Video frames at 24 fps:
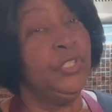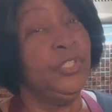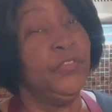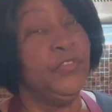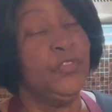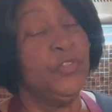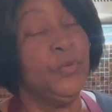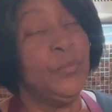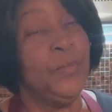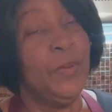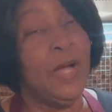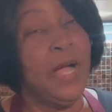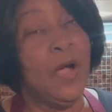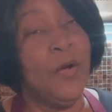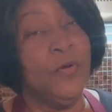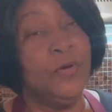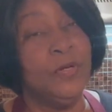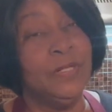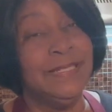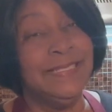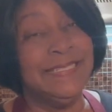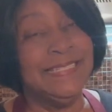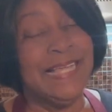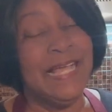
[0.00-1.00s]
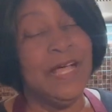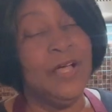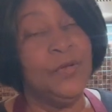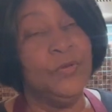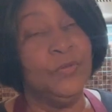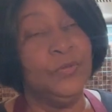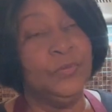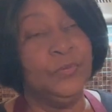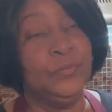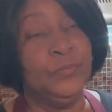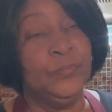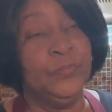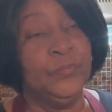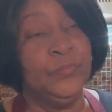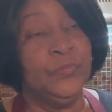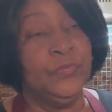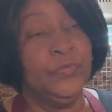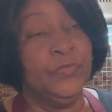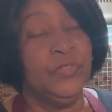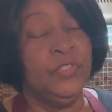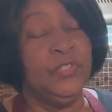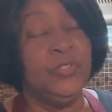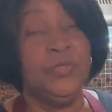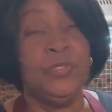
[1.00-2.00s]
if your power is out,
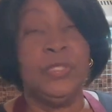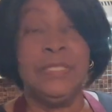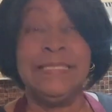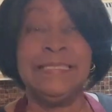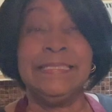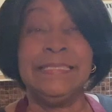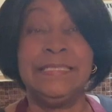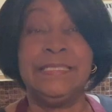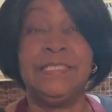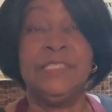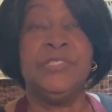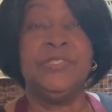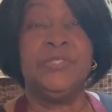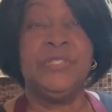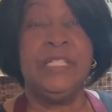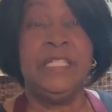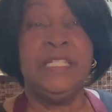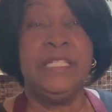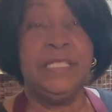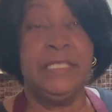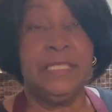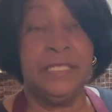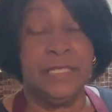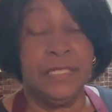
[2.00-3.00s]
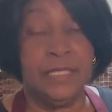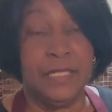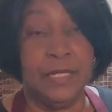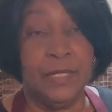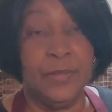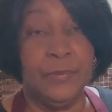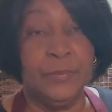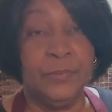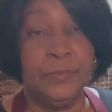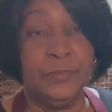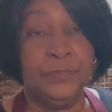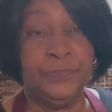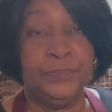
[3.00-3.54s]
you can still heat it up